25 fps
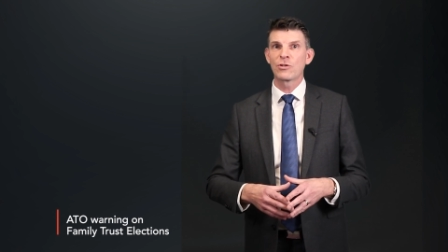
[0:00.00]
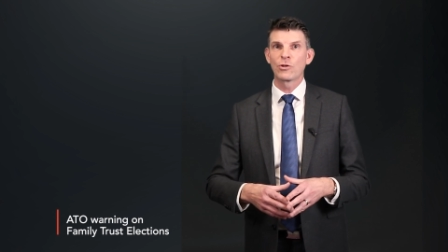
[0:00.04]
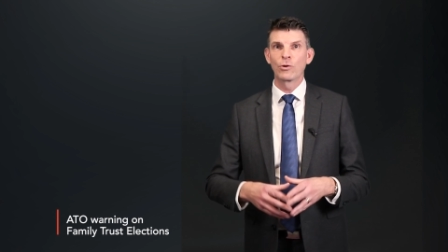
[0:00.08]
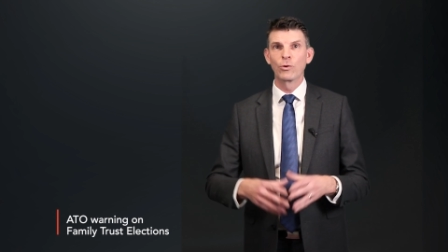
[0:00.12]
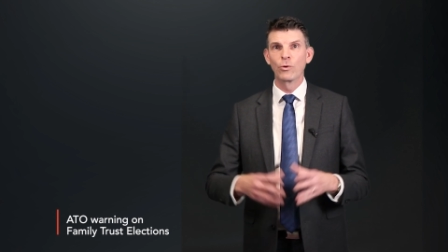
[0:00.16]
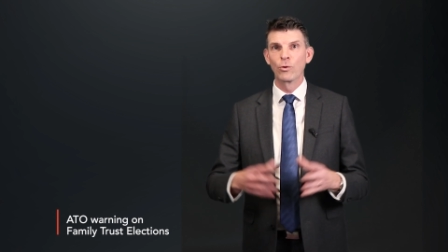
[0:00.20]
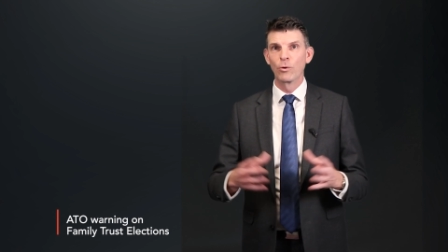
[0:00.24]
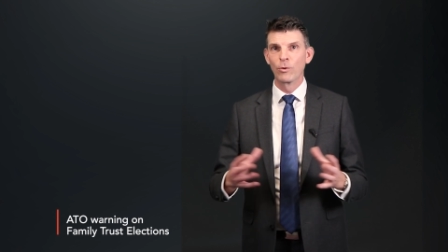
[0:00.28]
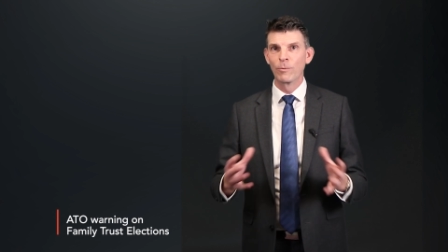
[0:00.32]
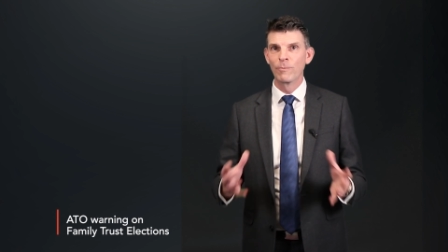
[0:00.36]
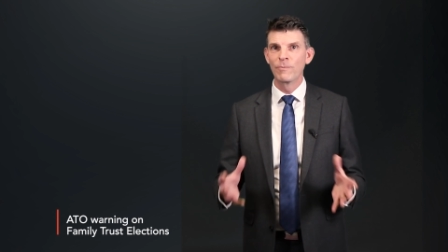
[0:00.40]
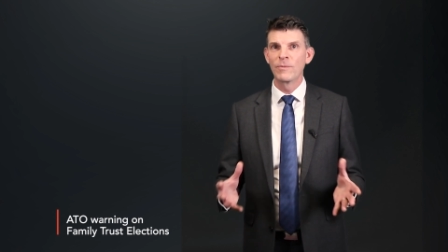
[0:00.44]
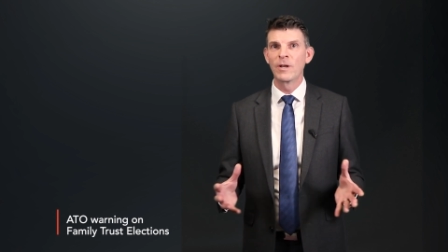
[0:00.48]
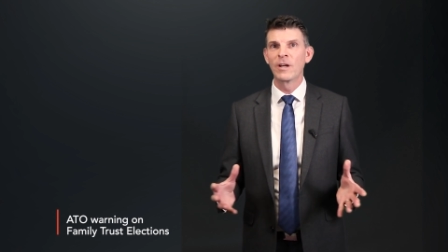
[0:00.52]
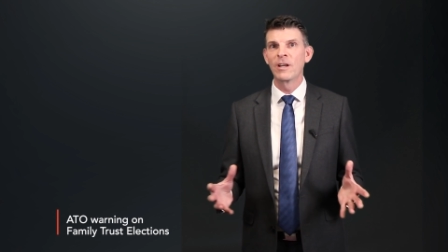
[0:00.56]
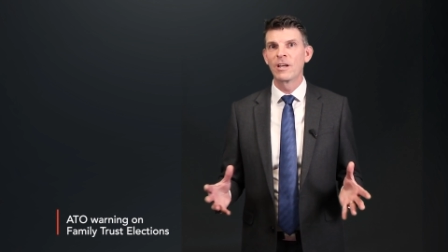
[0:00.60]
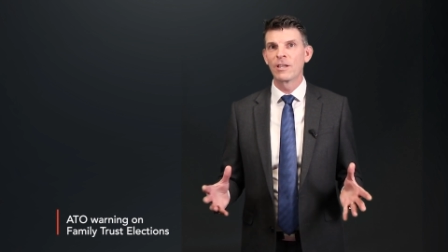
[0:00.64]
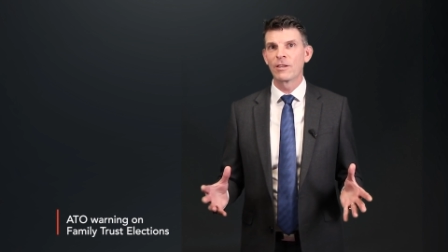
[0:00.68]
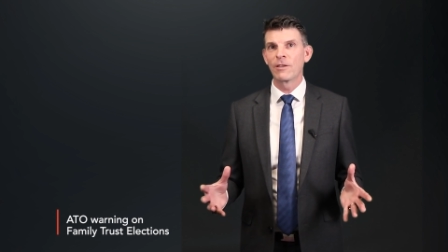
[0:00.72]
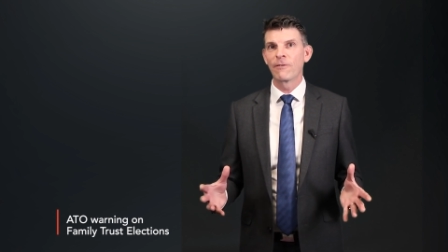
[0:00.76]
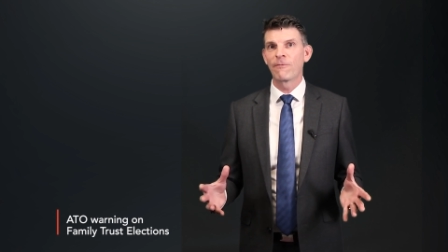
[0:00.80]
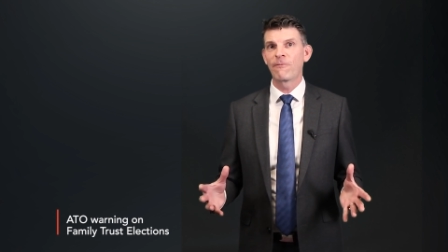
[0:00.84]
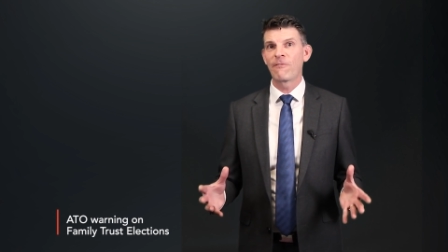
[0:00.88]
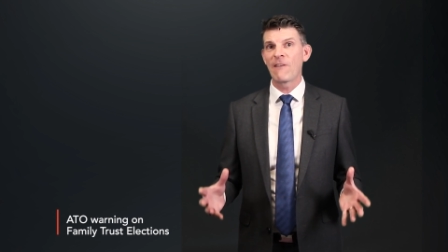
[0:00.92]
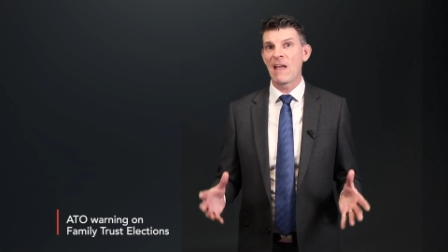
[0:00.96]
whom
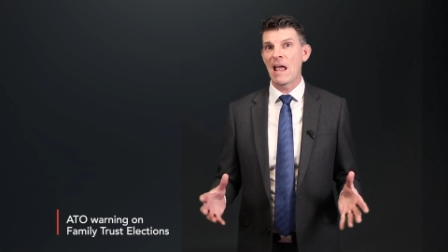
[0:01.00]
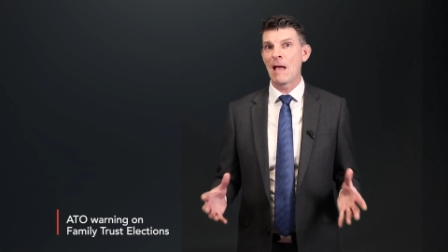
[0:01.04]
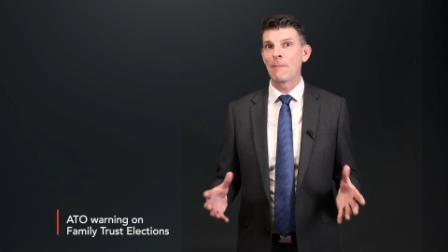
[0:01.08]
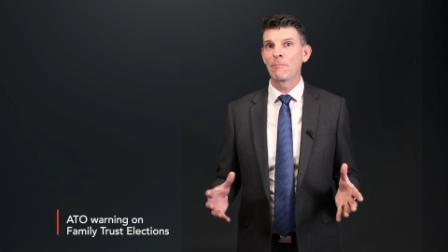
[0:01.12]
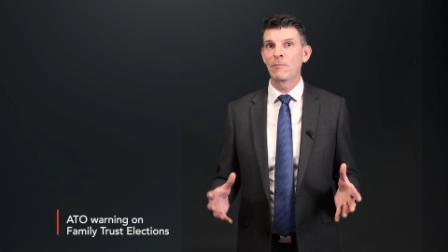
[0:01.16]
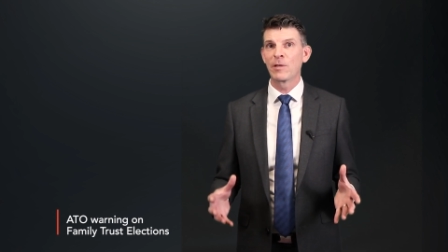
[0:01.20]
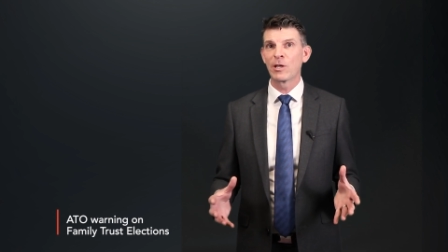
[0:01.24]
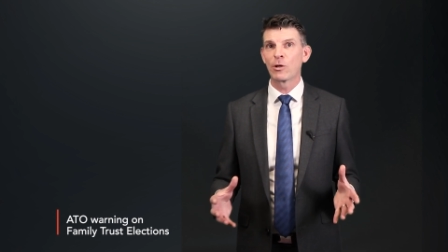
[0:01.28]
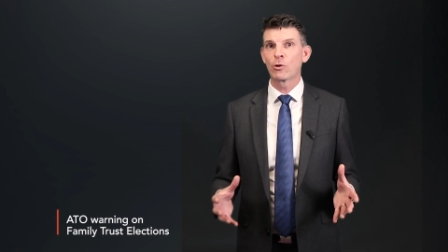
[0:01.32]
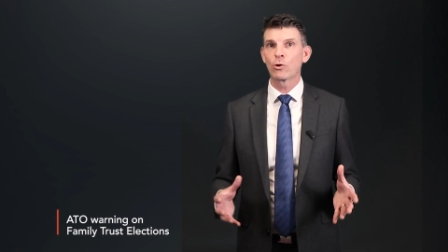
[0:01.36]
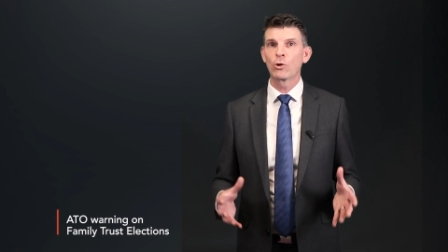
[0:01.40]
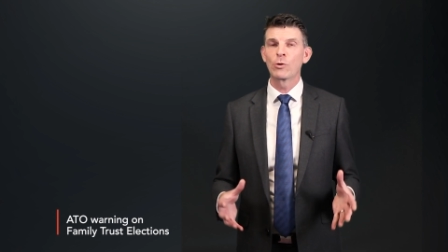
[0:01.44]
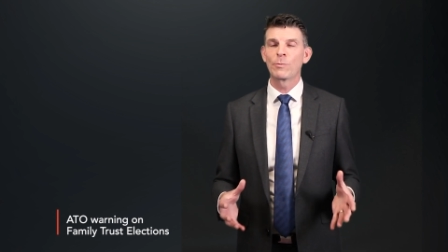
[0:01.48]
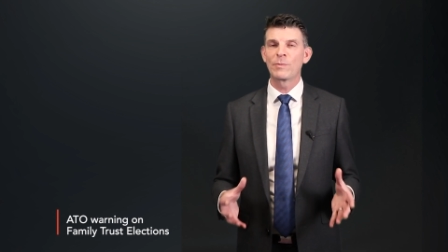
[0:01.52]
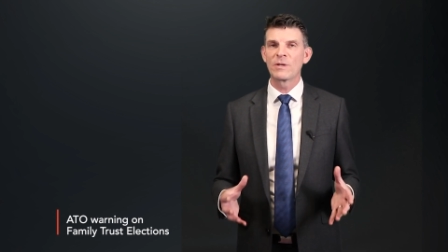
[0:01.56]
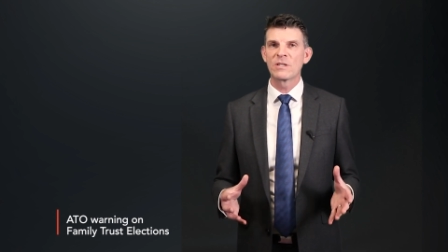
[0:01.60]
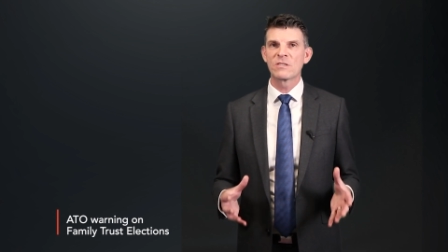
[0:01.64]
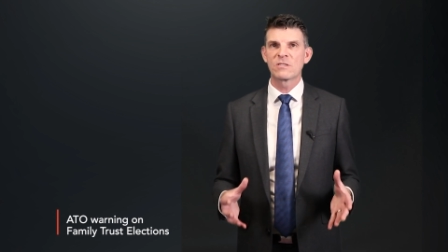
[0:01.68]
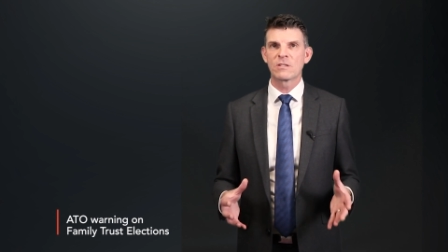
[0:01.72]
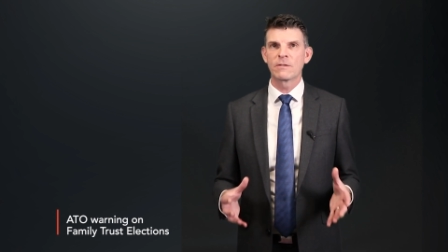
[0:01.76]
the family group is